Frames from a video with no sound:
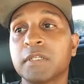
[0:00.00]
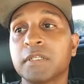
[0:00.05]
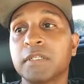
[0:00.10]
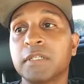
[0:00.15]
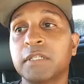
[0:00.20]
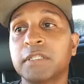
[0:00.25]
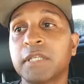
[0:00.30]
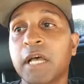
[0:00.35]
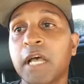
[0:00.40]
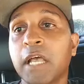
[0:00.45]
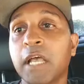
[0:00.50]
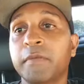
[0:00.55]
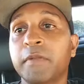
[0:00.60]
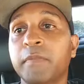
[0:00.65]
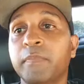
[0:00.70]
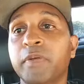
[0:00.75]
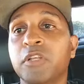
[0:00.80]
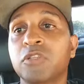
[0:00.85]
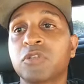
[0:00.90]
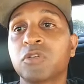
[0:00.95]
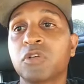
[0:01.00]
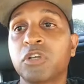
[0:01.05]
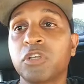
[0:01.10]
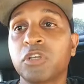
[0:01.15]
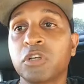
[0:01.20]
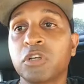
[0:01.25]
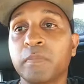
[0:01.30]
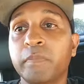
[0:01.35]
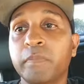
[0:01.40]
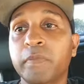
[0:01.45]
The time depends on
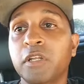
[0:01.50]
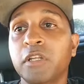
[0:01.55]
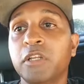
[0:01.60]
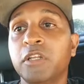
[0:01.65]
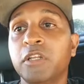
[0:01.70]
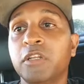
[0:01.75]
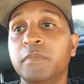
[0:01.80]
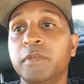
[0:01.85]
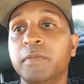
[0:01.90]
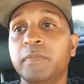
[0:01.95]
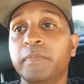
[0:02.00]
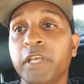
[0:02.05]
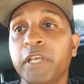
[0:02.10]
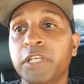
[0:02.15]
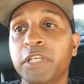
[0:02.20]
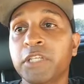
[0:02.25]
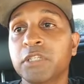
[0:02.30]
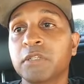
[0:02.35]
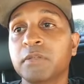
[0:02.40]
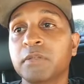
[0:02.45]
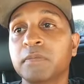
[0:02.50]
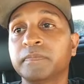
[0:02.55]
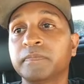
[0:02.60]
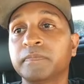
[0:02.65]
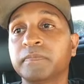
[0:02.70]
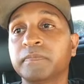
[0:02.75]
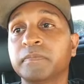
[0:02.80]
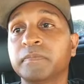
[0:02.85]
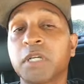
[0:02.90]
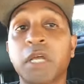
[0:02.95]
your ability to be patient,
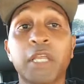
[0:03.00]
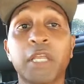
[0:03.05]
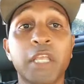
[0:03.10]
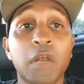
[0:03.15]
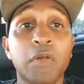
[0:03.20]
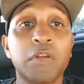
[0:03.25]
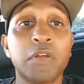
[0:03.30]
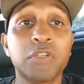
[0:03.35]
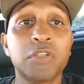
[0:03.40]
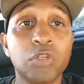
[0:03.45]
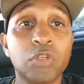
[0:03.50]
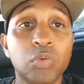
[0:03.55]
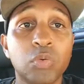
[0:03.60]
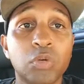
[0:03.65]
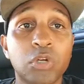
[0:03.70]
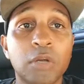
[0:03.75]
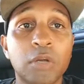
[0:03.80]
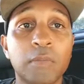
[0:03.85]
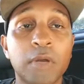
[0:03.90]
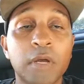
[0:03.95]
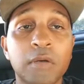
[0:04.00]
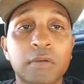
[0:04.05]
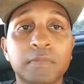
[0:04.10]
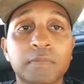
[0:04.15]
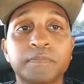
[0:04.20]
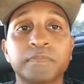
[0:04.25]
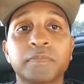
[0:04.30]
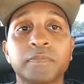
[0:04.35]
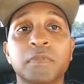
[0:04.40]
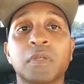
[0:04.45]
but I guarantee you it will come
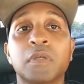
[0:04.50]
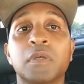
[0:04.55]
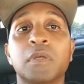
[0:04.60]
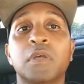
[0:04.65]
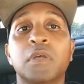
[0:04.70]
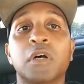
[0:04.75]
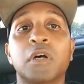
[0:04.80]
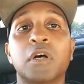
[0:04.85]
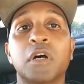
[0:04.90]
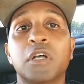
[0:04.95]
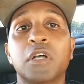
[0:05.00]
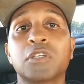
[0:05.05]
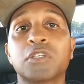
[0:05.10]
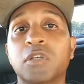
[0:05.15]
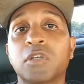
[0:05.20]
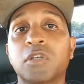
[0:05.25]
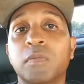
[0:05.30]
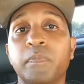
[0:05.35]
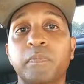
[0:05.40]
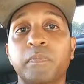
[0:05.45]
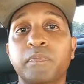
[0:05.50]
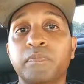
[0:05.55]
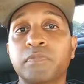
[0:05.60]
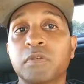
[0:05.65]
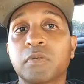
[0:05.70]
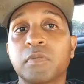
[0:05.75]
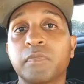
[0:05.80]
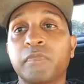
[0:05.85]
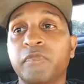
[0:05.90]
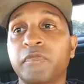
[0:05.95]
out.
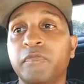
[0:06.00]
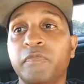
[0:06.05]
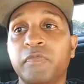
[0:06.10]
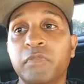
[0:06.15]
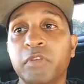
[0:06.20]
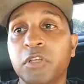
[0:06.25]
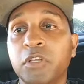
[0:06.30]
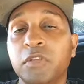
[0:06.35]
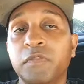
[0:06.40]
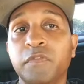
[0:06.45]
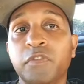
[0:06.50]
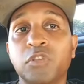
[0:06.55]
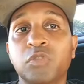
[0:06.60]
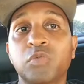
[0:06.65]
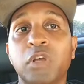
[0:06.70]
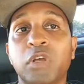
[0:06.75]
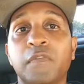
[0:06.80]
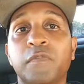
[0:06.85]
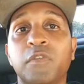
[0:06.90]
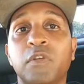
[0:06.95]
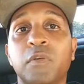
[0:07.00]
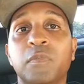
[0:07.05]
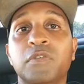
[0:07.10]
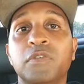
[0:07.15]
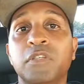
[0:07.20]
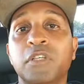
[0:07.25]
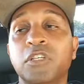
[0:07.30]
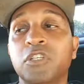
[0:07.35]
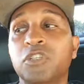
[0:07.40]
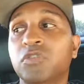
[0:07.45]
Some individuals will have
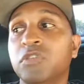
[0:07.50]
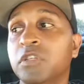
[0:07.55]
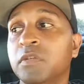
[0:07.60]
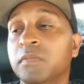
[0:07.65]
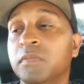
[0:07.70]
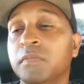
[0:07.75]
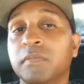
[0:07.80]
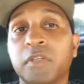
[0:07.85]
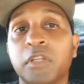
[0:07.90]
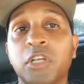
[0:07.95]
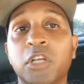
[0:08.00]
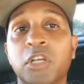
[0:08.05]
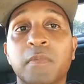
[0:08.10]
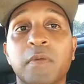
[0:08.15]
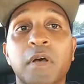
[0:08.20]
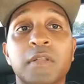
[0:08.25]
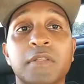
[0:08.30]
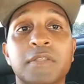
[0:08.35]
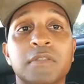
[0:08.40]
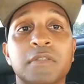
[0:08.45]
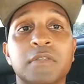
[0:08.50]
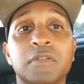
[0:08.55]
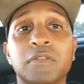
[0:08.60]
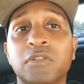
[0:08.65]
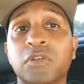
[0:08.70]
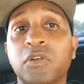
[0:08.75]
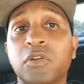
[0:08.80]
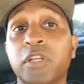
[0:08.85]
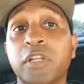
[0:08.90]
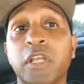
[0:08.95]
numbers they dream, and they come out
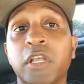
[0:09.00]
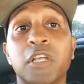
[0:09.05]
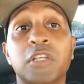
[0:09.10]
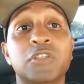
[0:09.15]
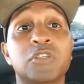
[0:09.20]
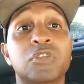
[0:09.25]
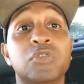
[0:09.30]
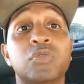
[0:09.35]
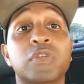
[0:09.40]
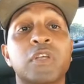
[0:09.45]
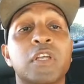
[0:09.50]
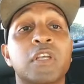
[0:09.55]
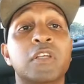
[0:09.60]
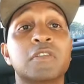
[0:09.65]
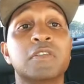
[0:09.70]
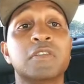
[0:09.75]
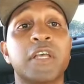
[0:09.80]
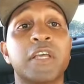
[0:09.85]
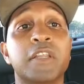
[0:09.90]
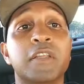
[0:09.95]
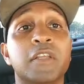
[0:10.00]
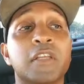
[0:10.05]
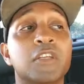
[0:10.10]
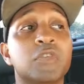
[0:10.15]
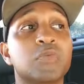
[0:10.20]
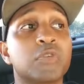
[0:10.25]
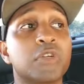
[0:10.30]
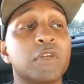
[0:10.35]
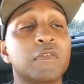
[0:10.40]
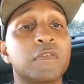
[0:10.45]
30 days, 2 days, 90
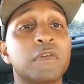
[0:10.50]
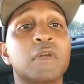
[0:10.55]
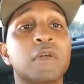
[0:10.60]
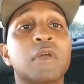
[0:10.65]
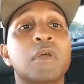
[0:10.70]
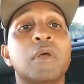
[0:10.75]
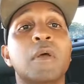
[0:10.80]
days, whatever.